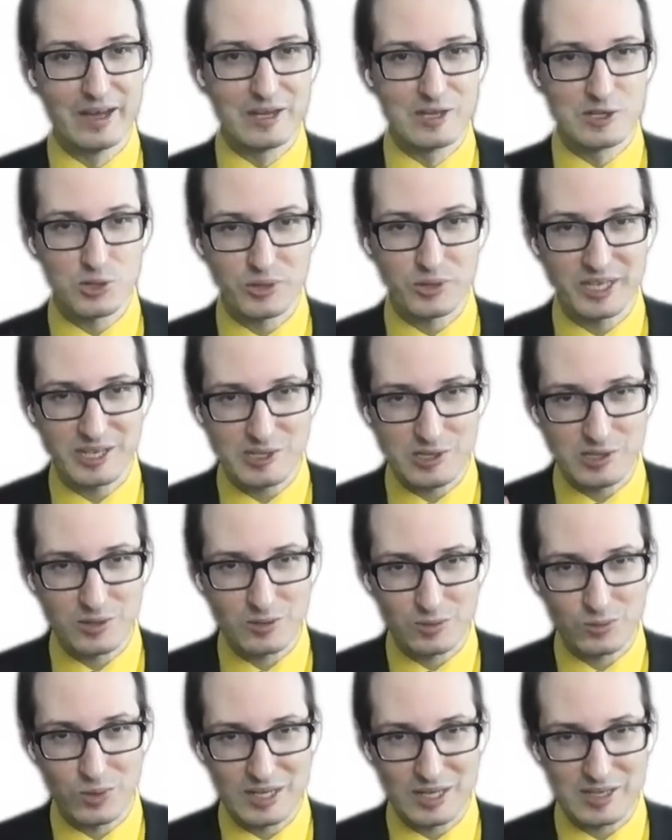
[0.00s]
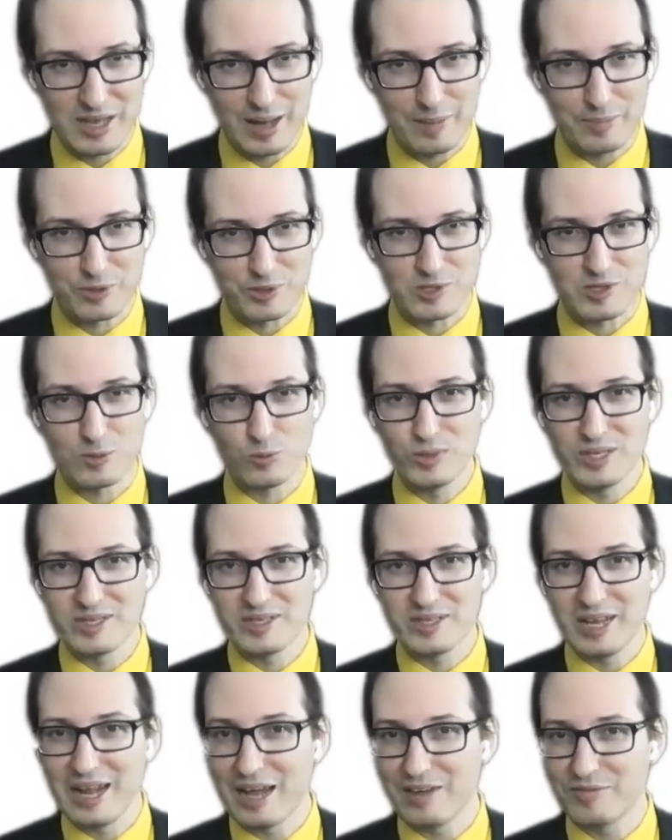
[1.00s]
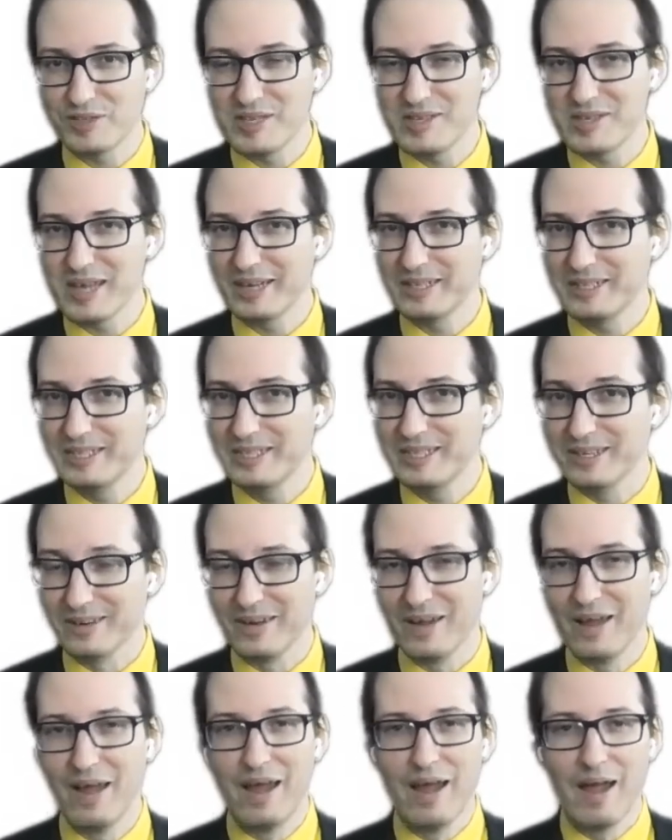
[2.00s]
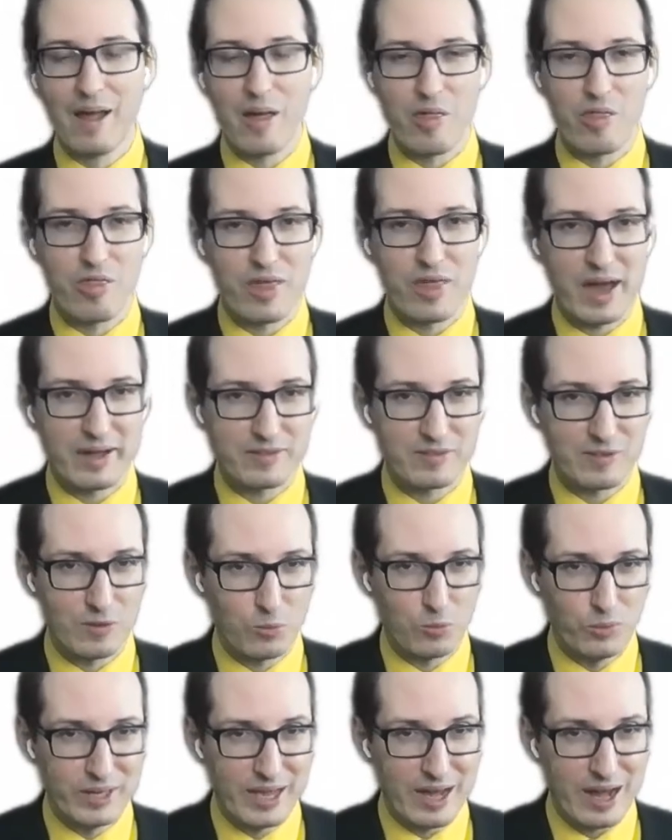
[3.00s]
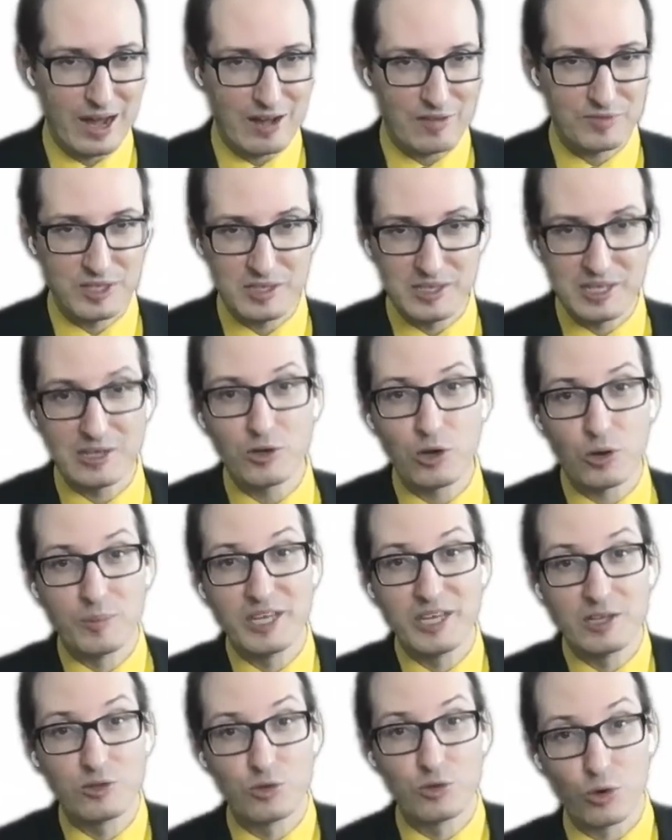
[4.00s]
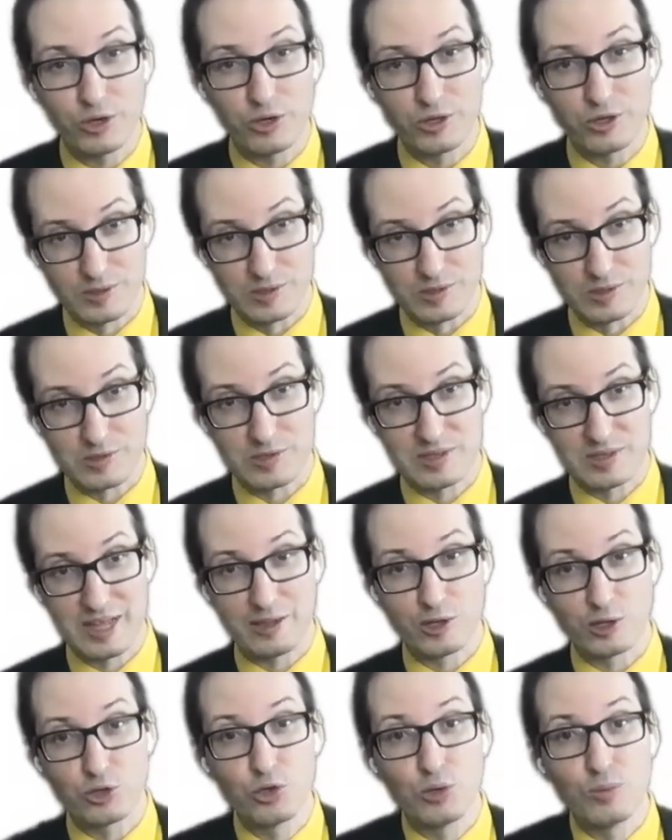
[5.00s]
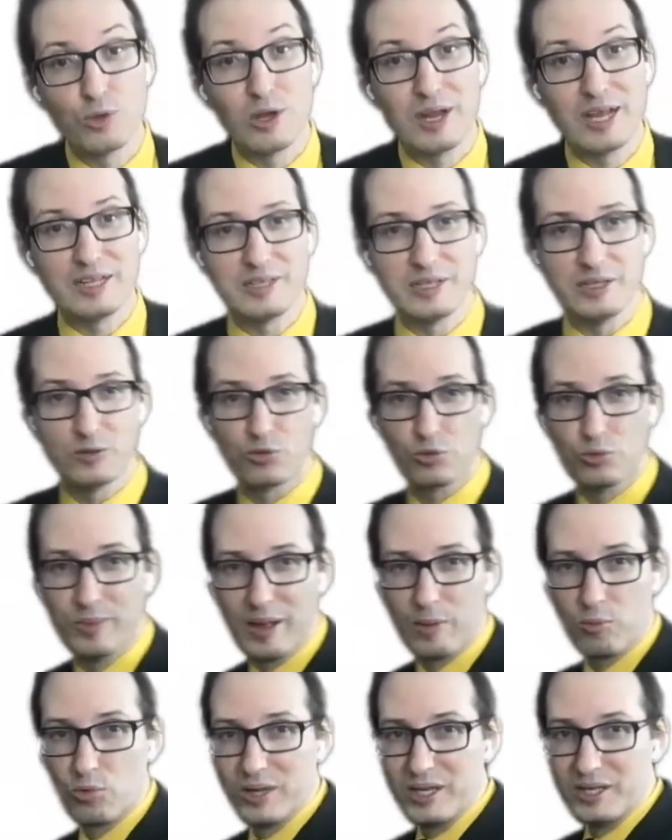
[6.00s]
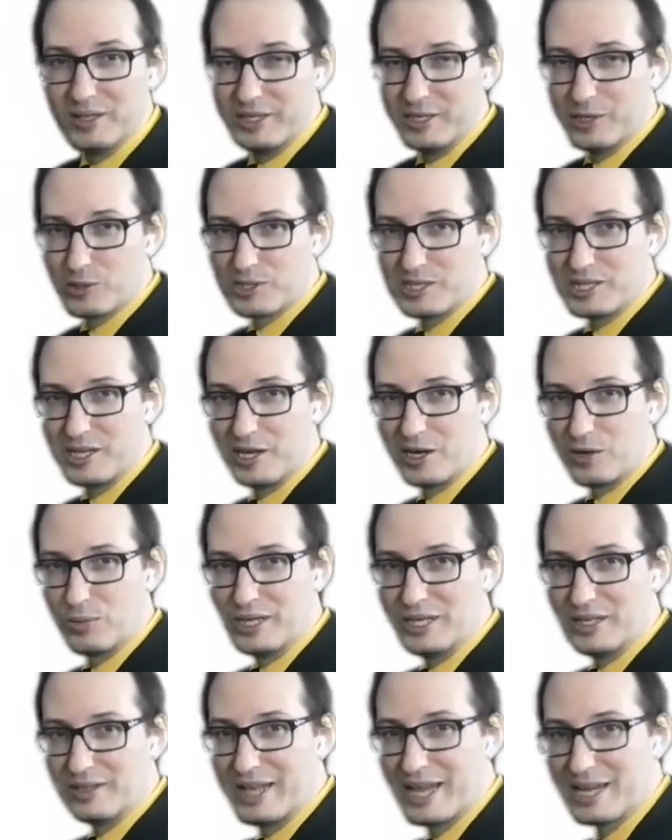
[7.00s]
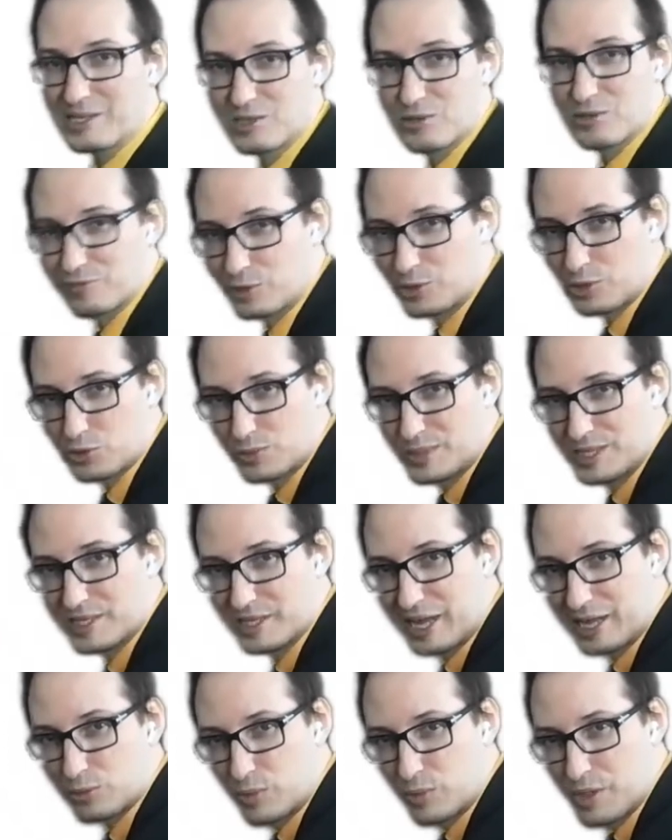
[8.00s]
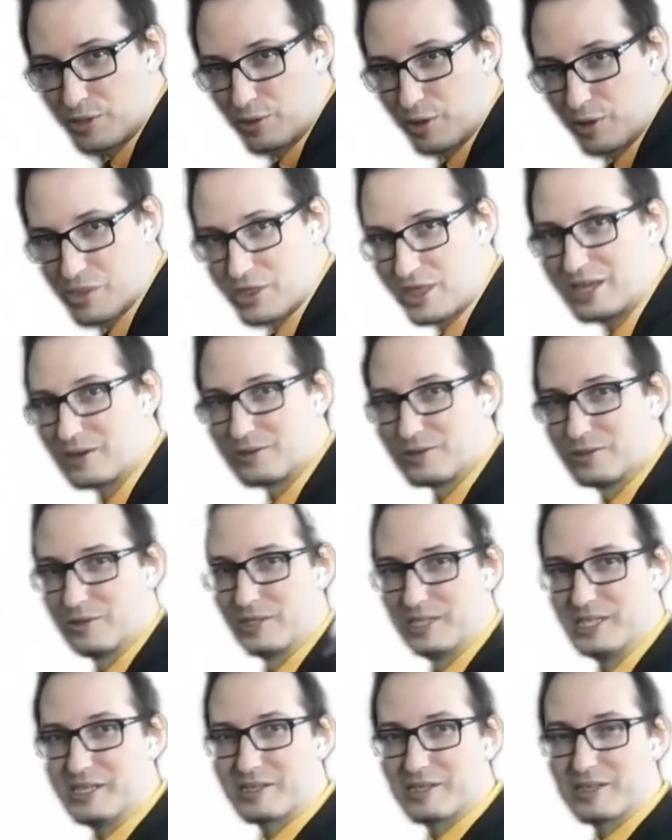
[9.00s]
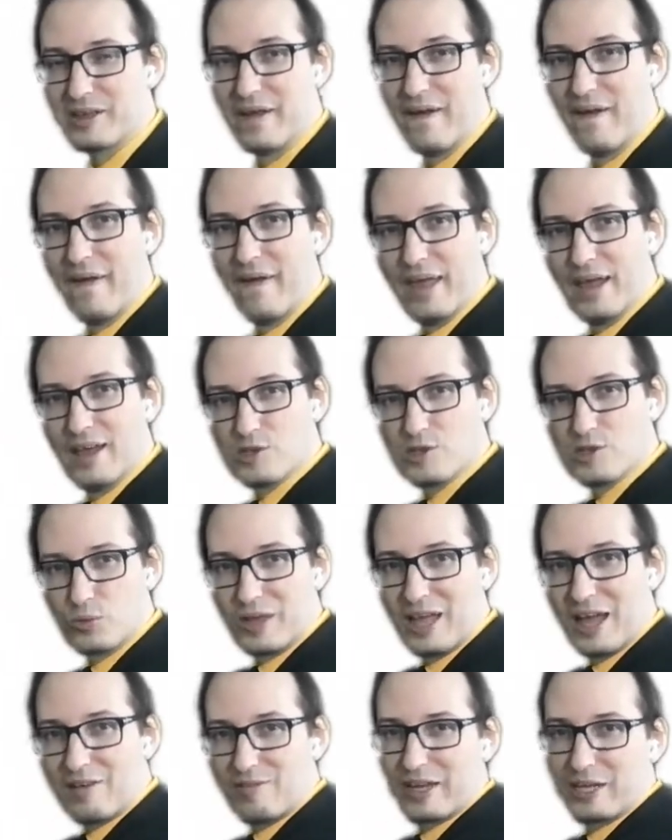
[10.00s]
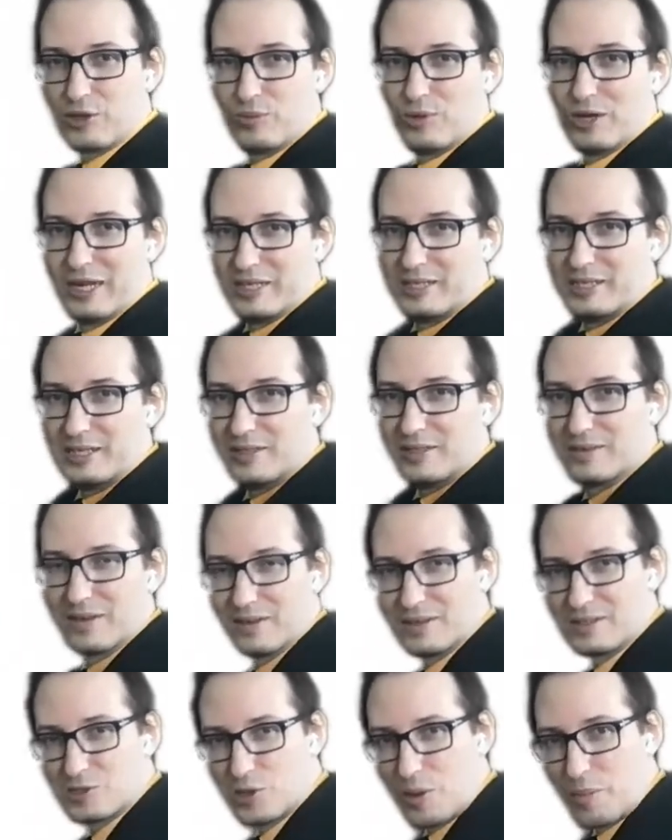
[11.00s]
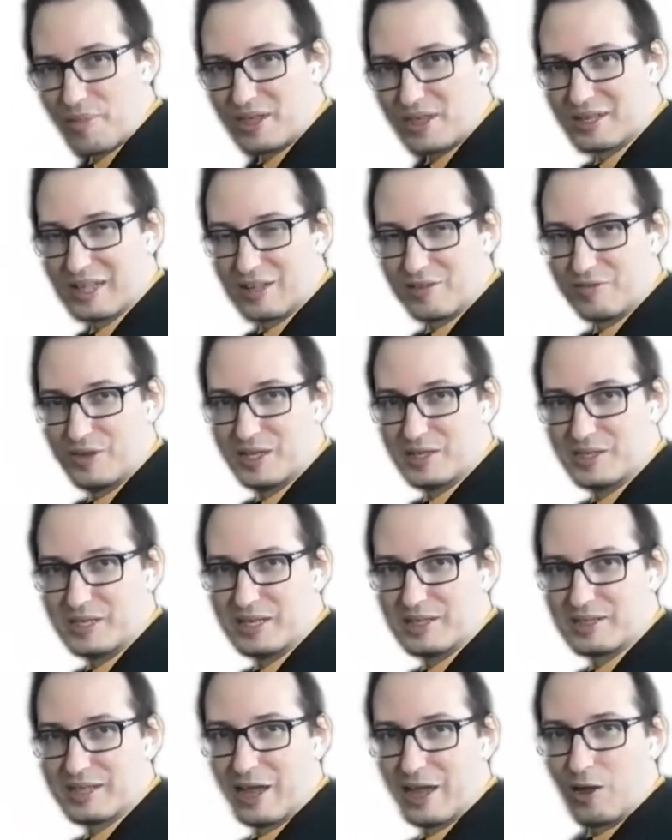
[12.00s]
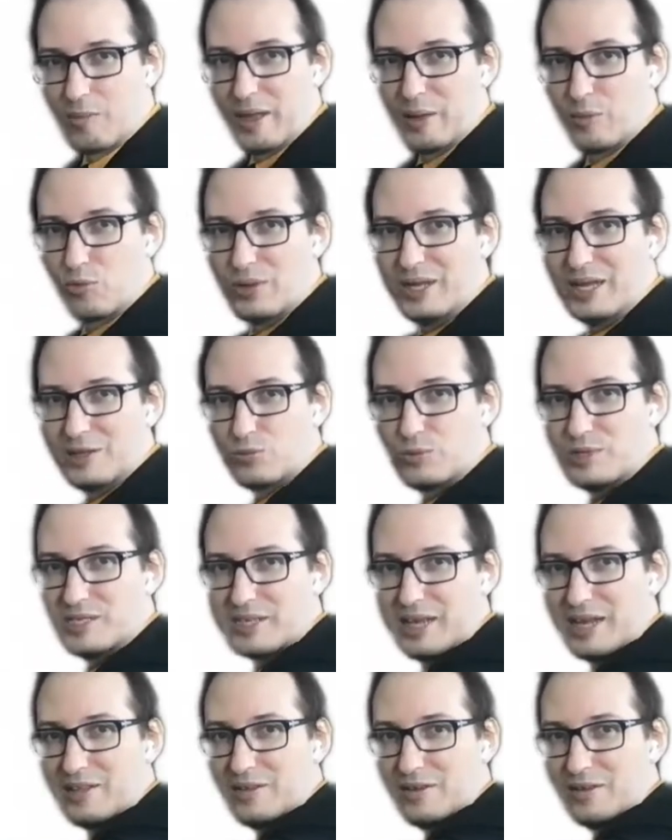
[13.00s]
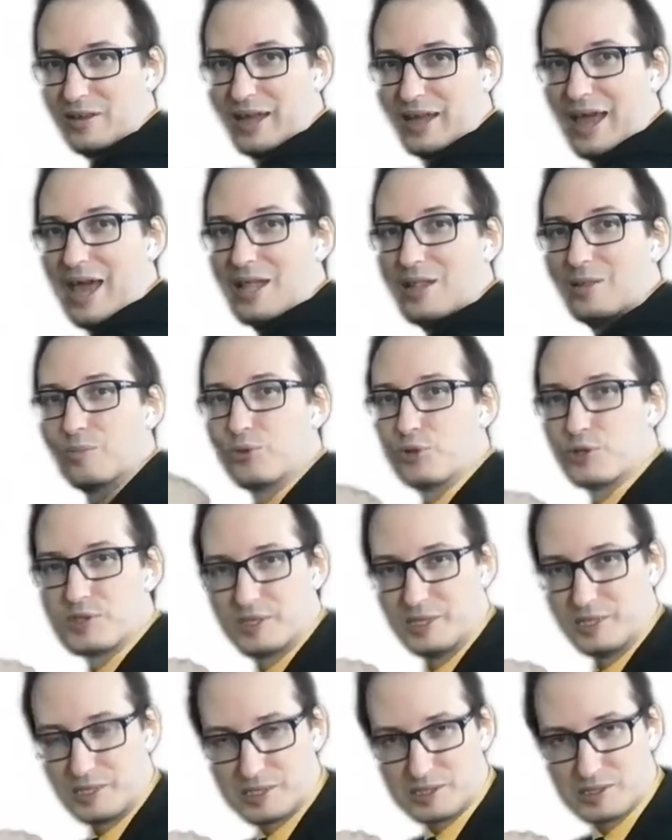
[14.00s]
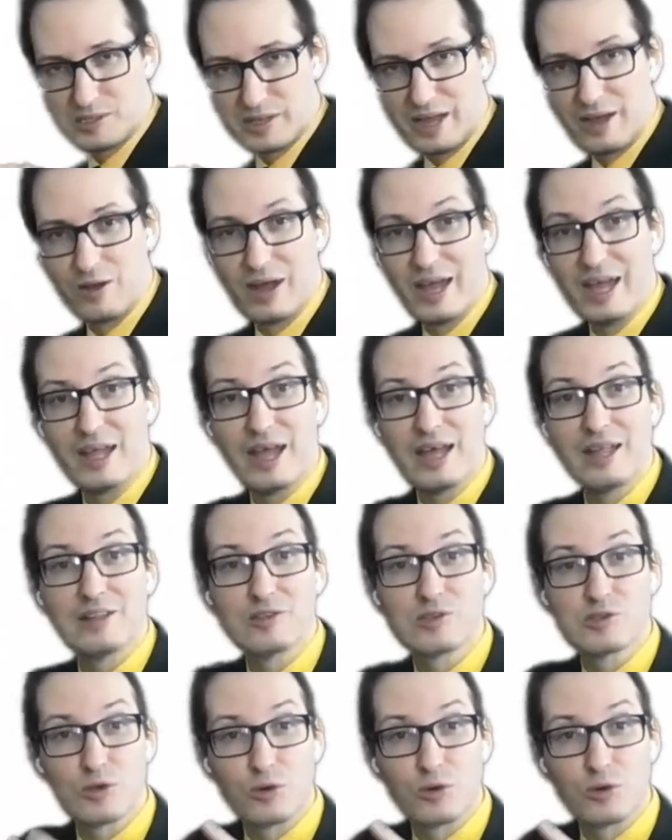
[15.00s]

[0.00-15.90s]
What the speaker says: So here's what happens. We still have this idea that we have these incoming tokens that accumulate into memory in the auxiliary index. Of course, we start with nothing on the disk. So we have accumulated something that fills the entire memory, and we said n postings, n